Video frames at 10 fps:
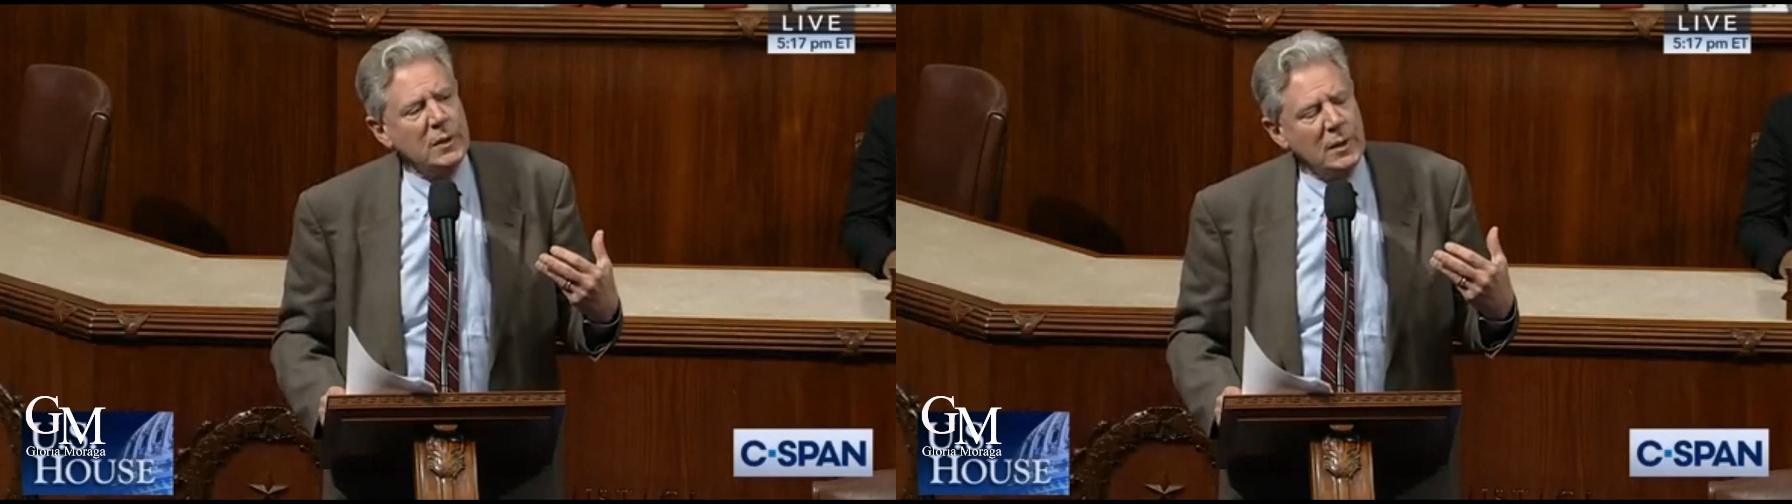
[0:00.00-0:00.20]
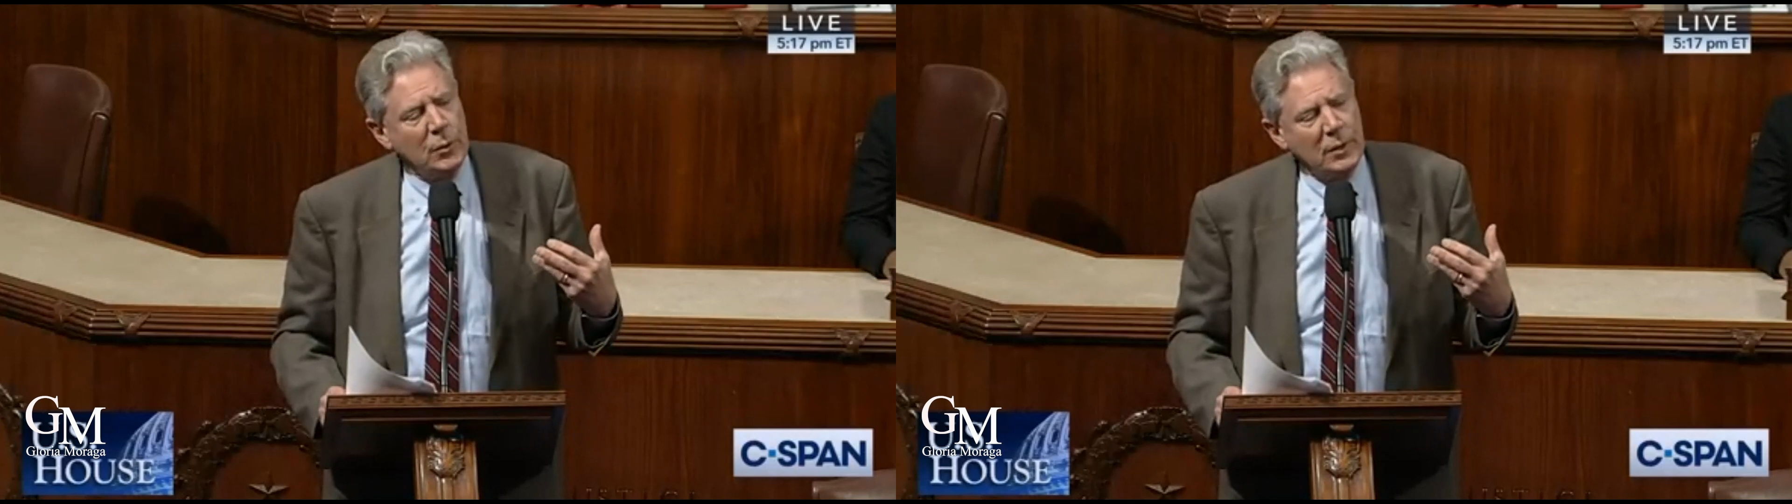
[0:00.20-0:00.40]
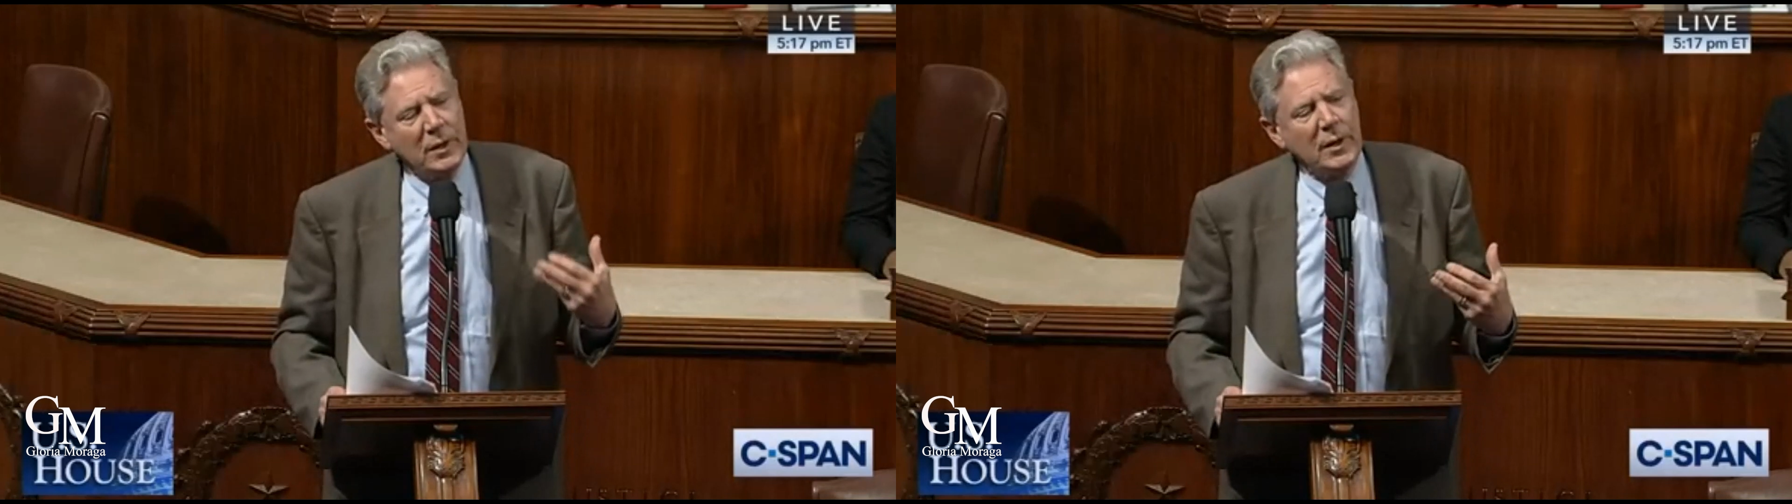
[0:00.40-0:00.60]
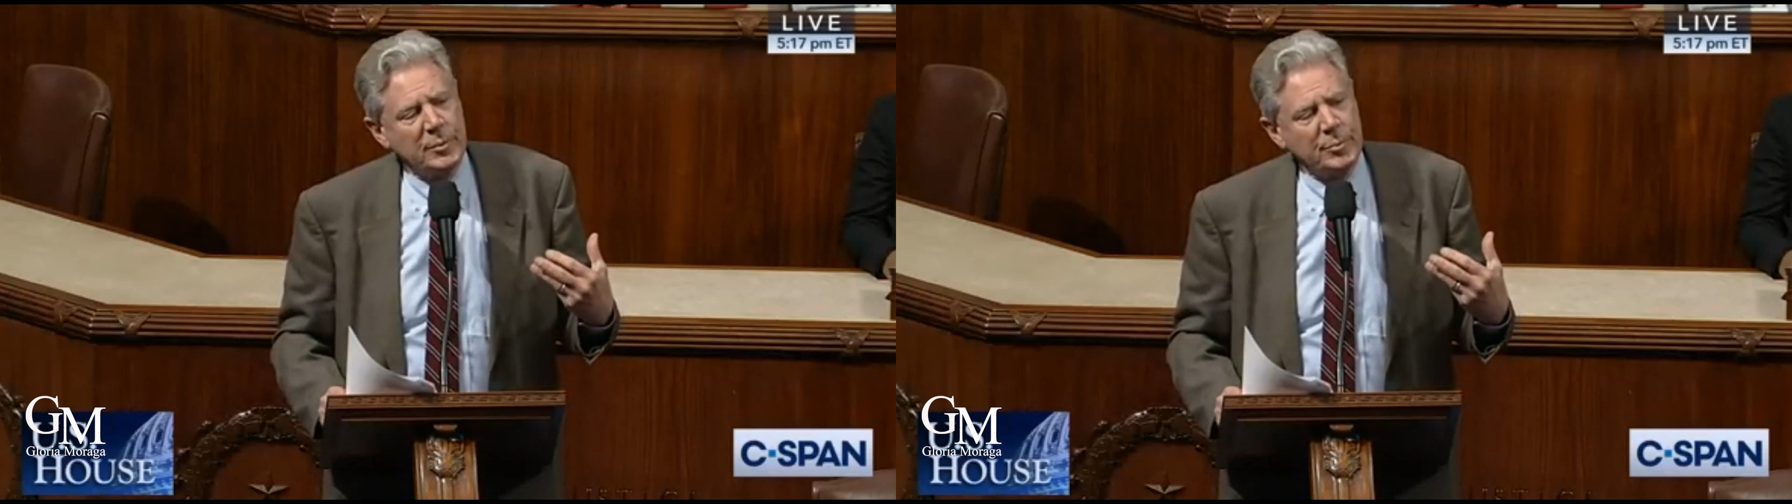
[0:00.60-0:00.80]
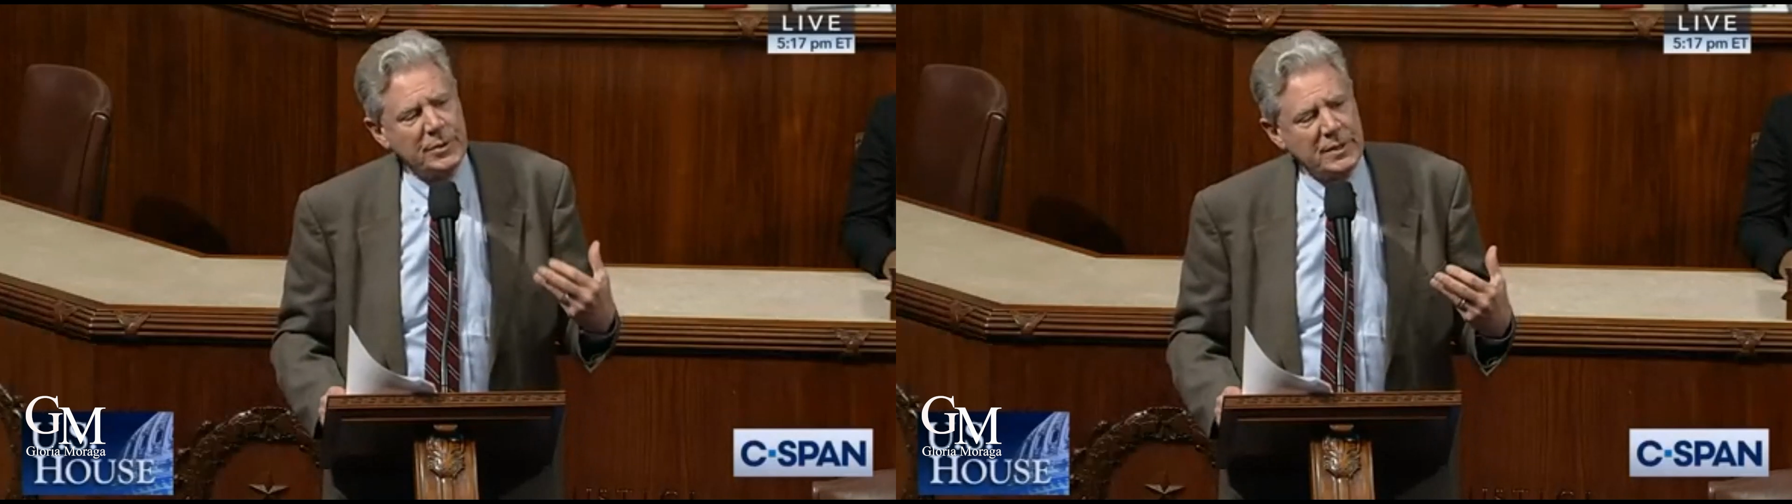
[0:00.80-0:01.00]
or health
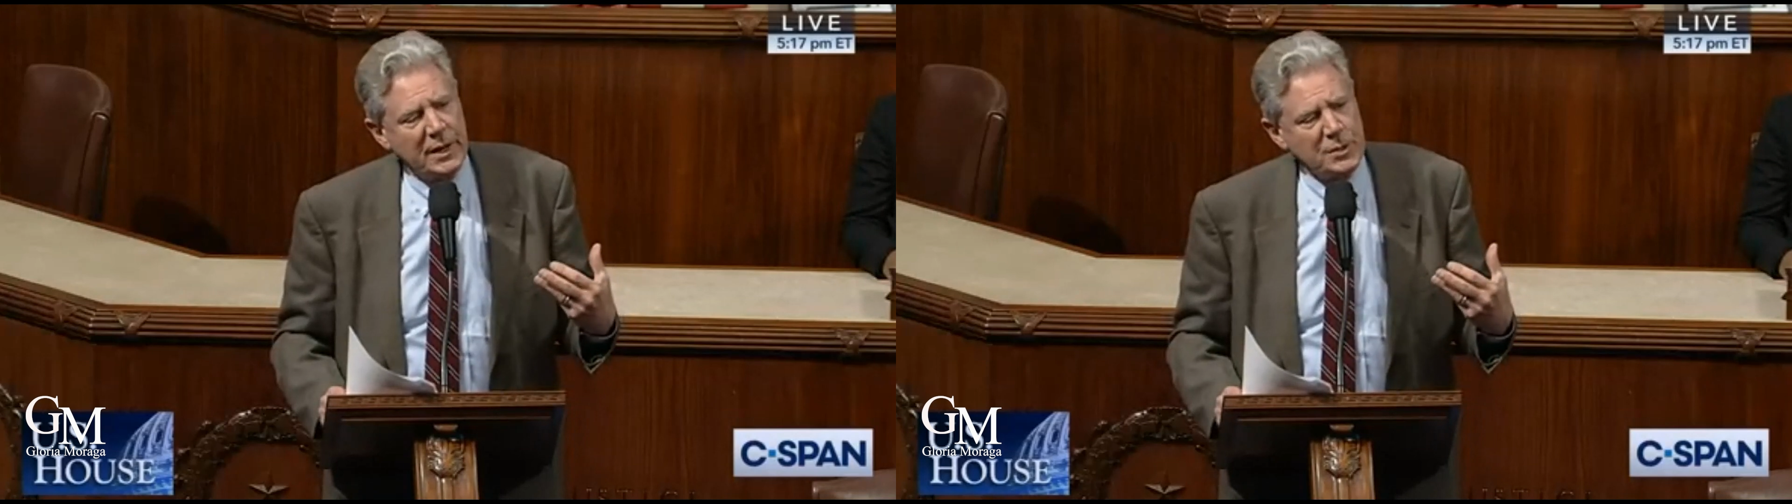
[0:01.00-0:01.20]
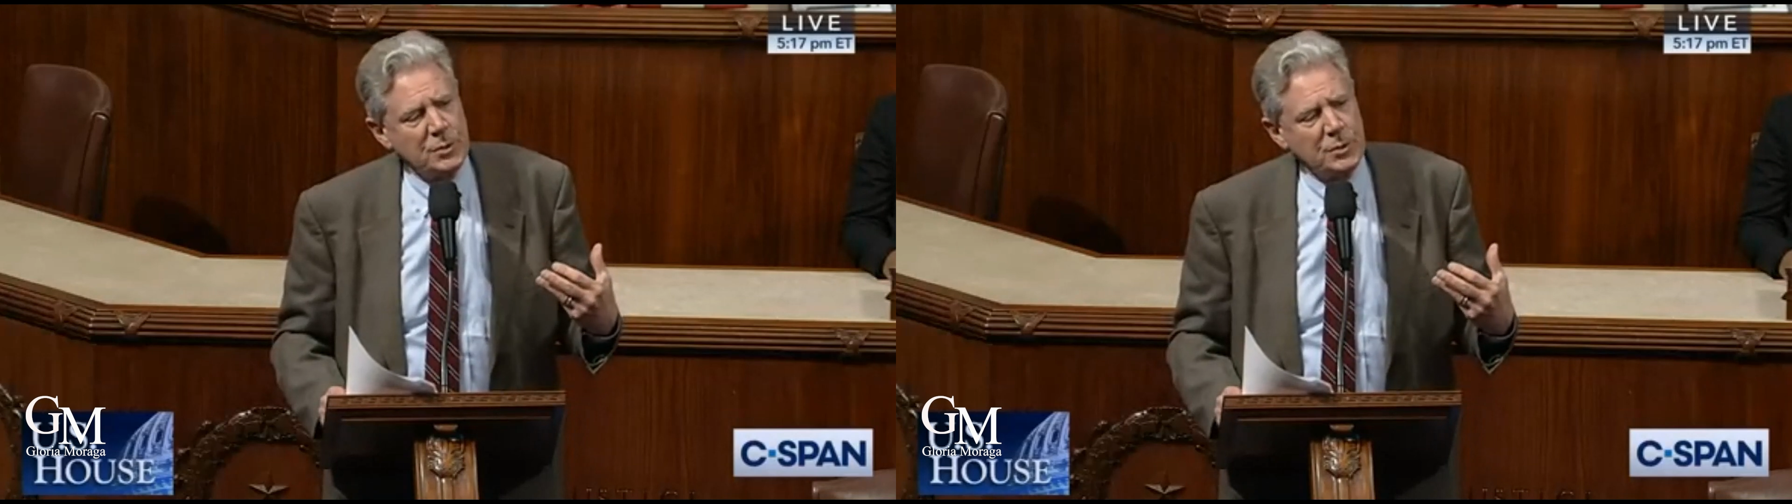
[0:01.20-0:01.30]
protection